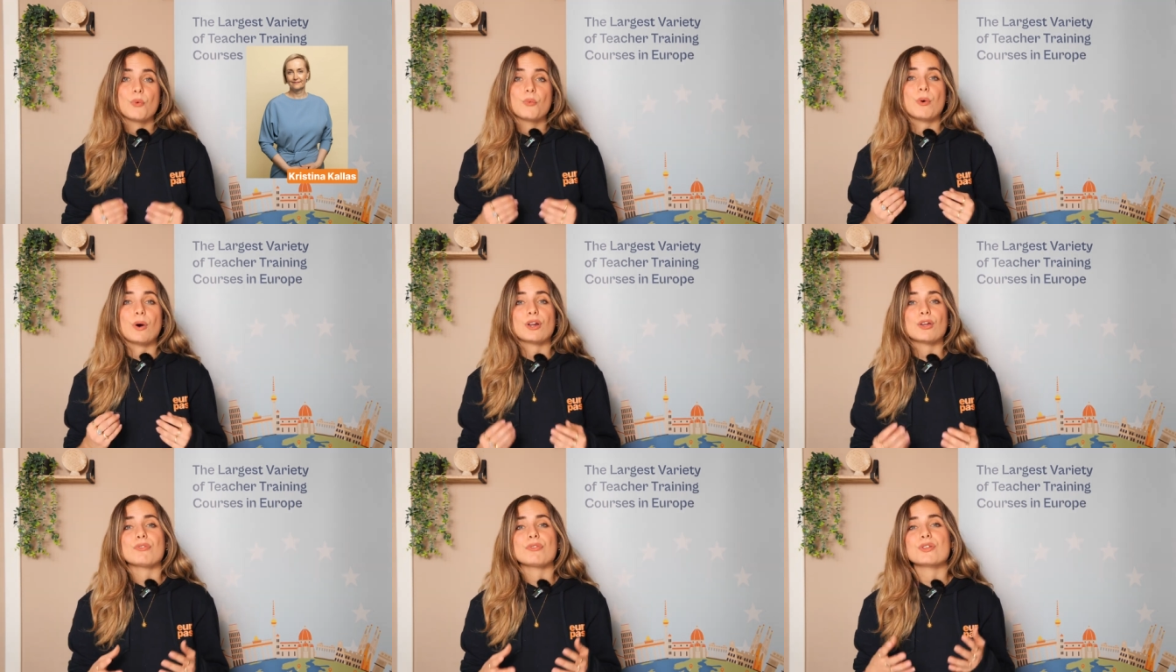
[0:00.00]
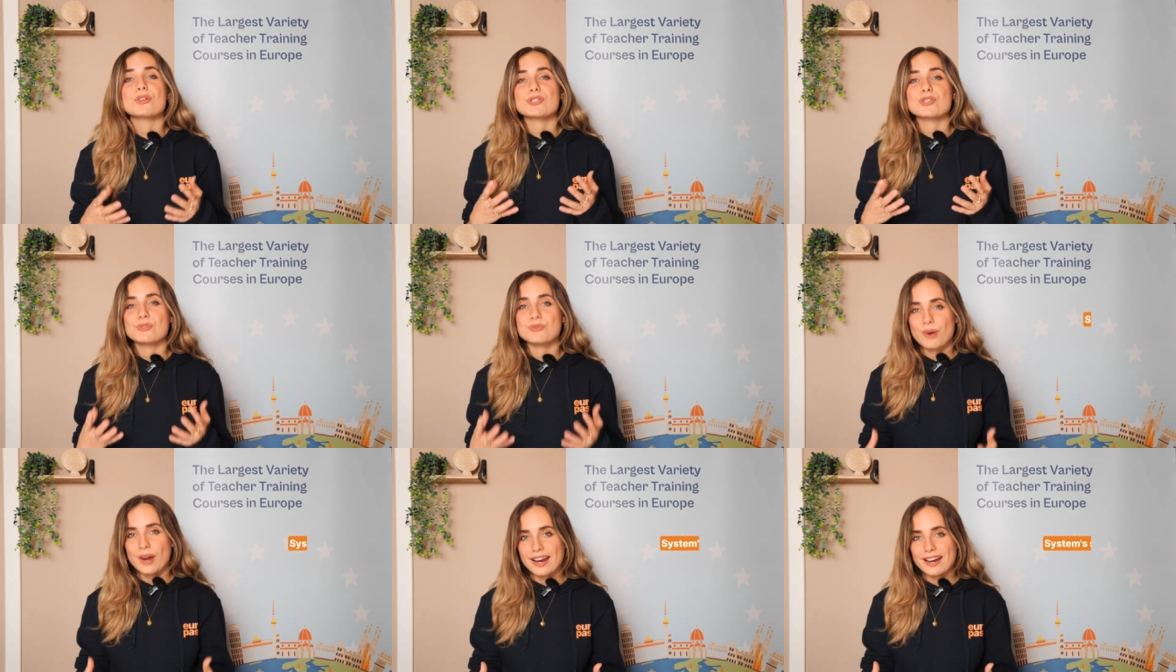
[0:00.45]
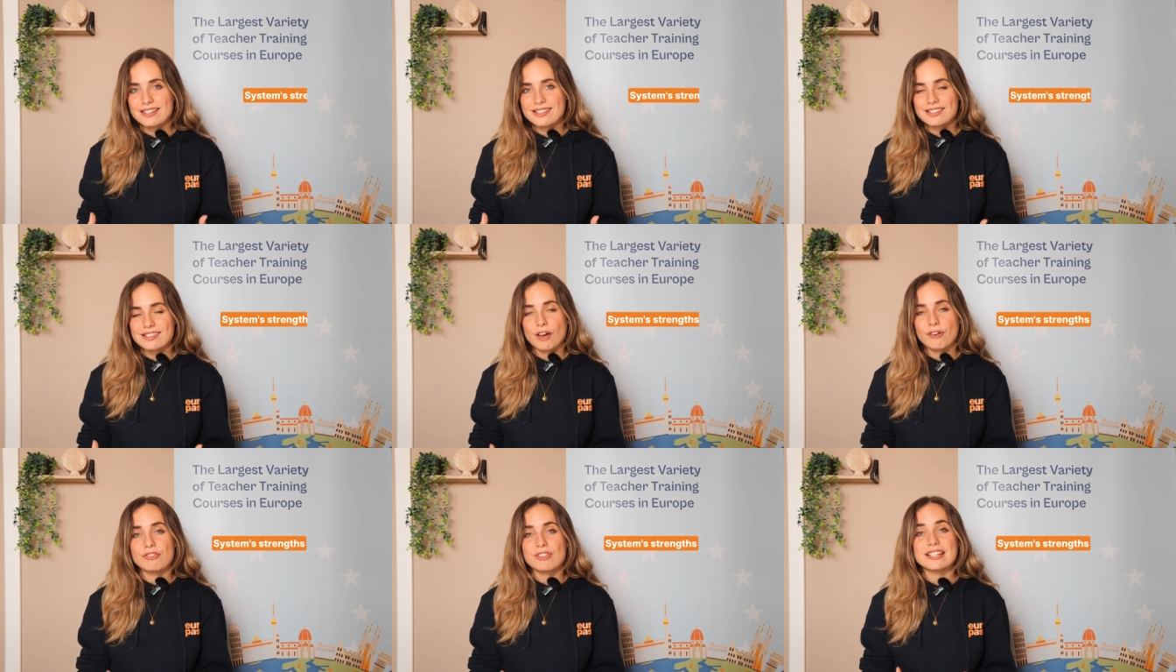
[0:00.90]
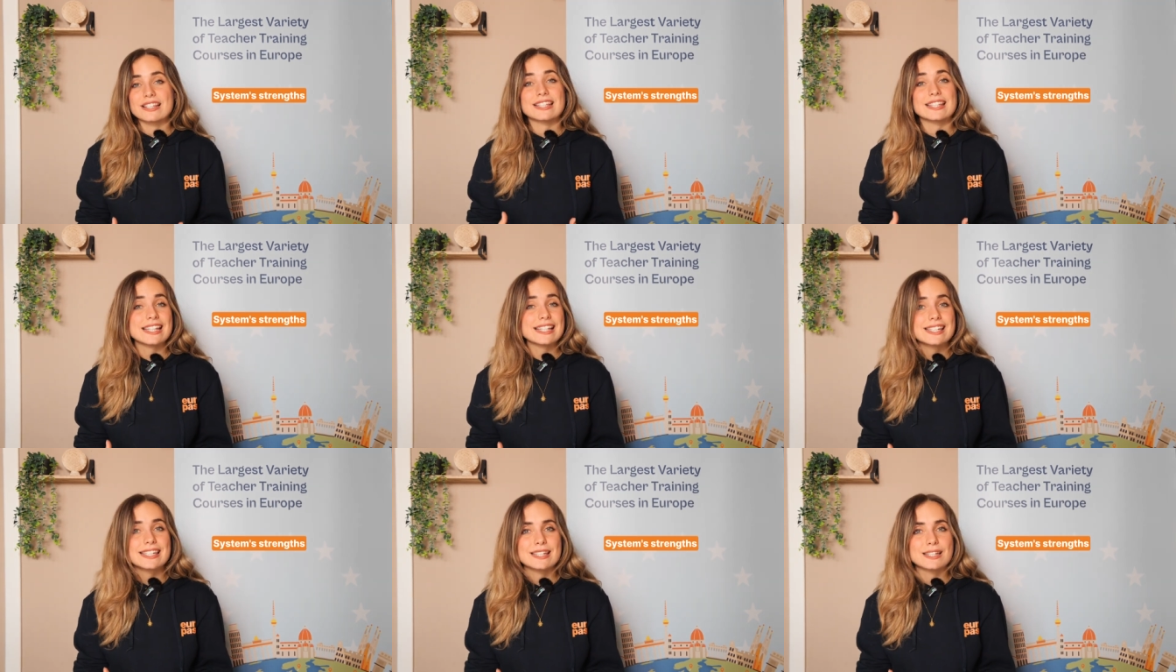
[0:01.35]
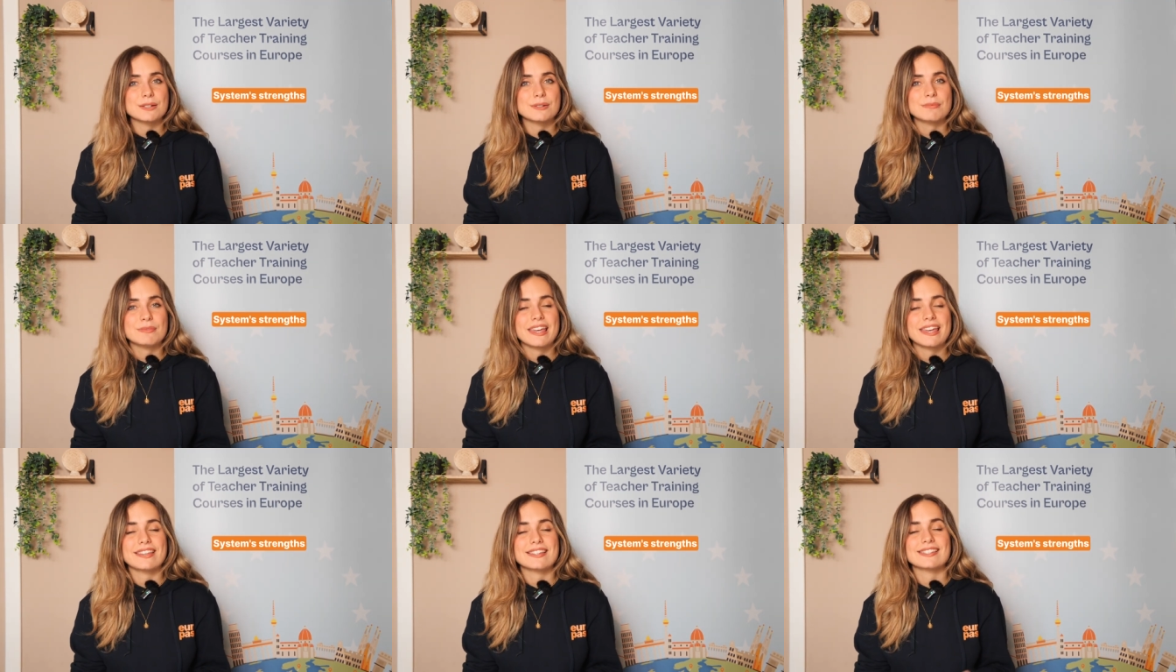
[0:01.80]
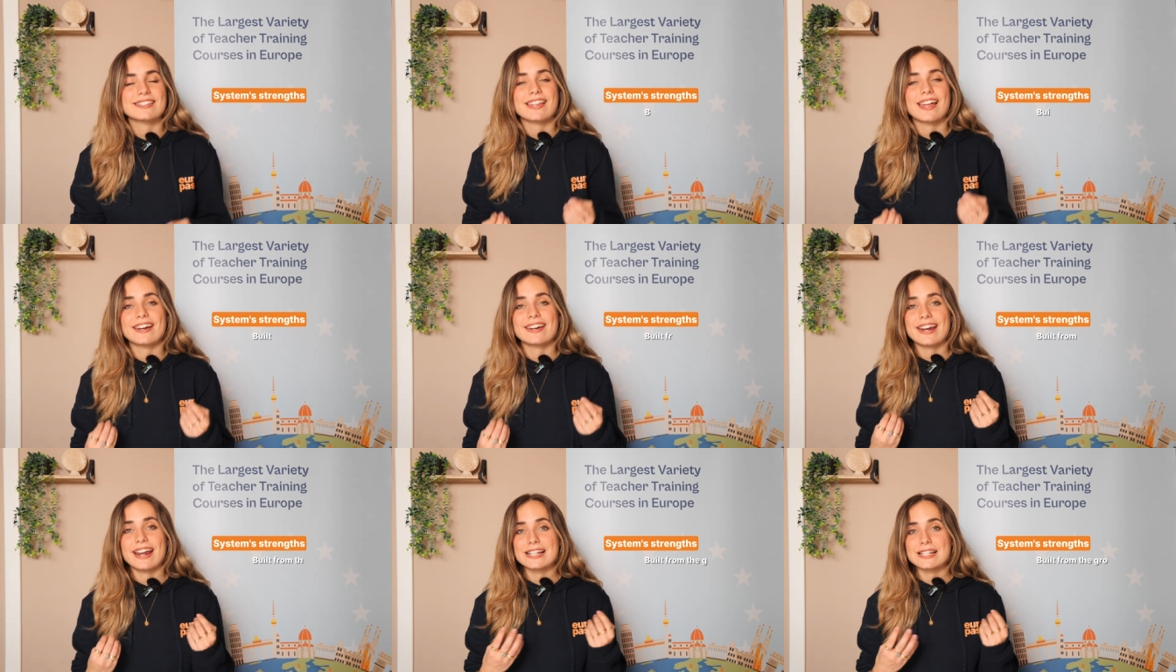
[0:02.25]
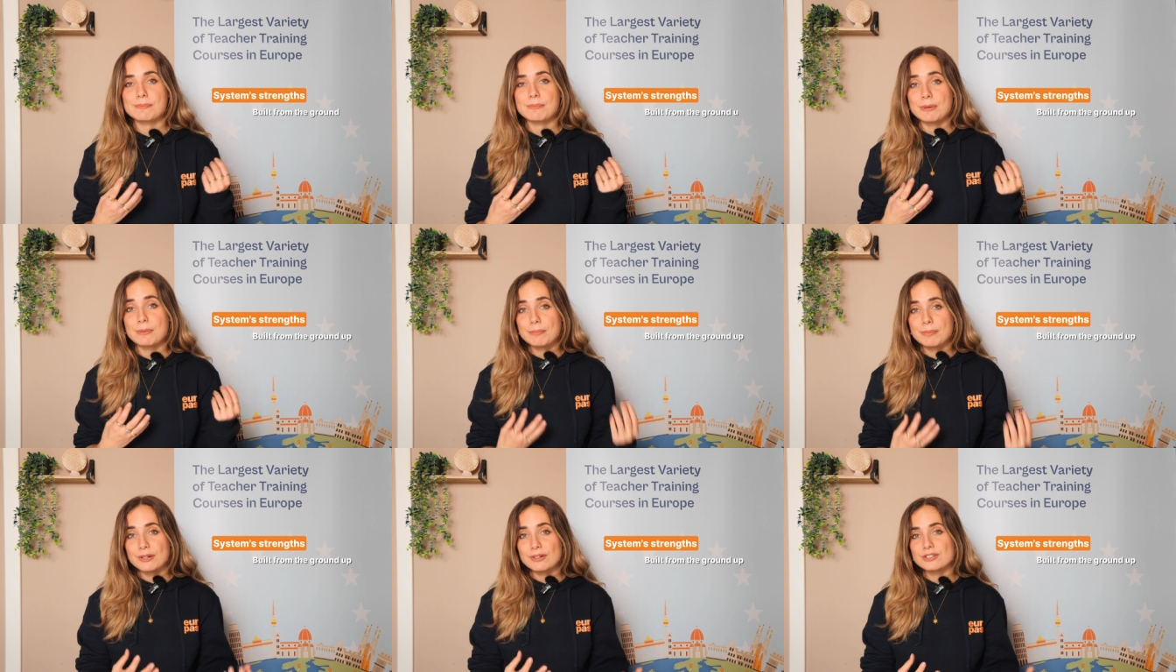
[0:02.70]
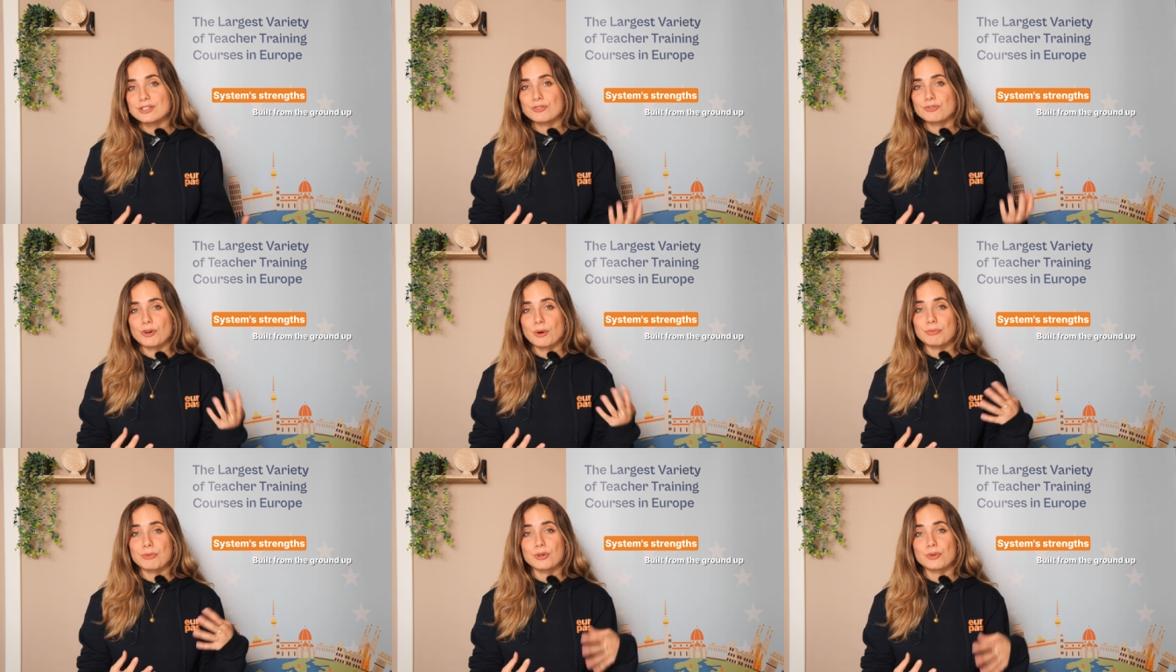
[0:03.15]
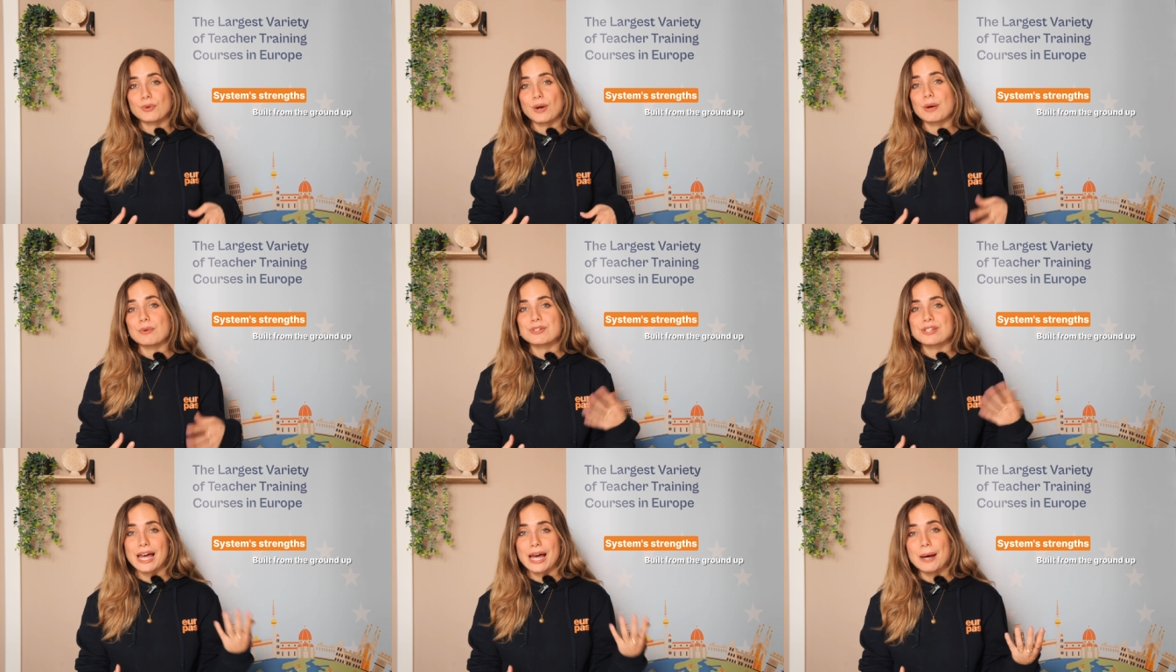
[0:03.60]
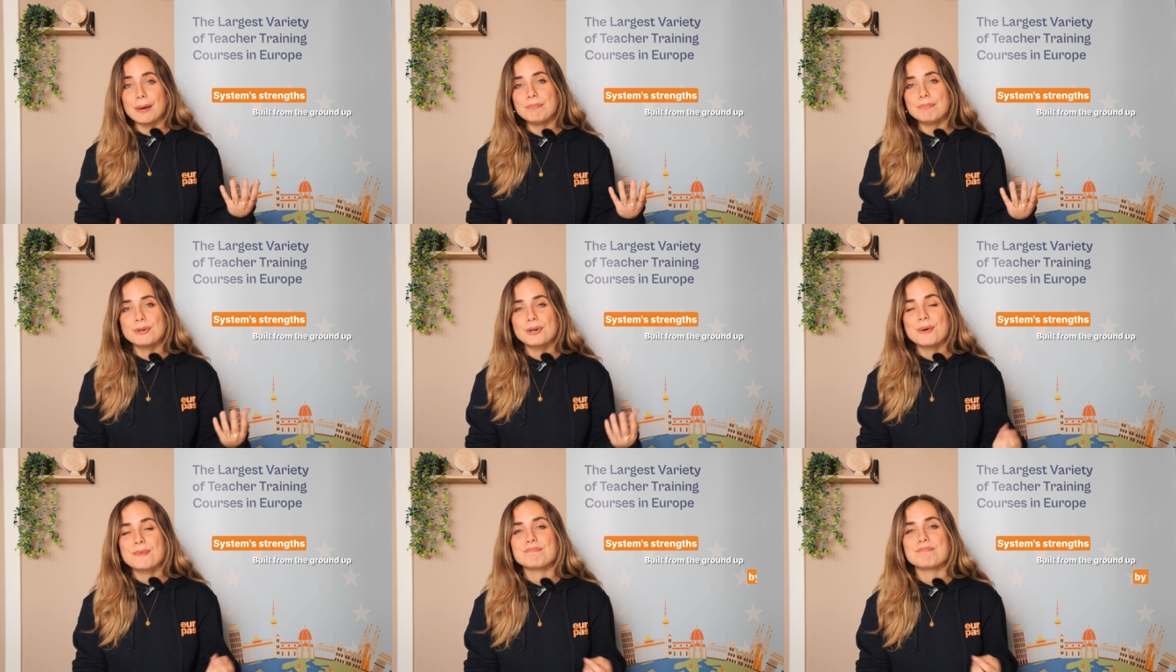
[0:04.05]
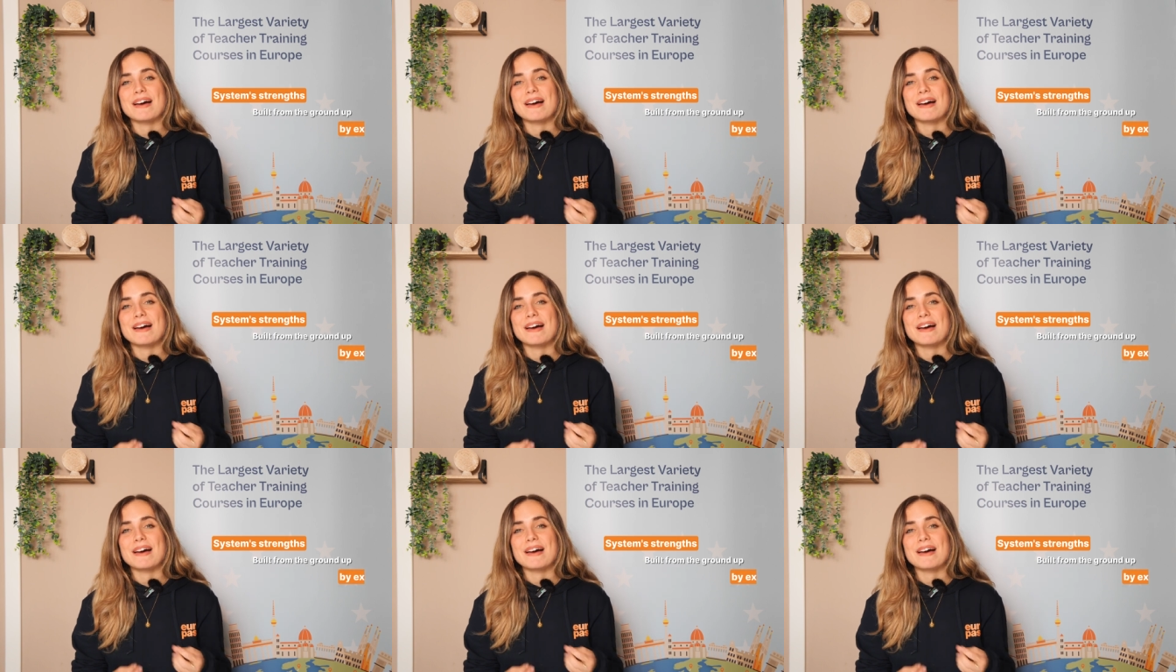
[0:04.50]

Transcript: one of the strengths of the system is that it has been built from the ground up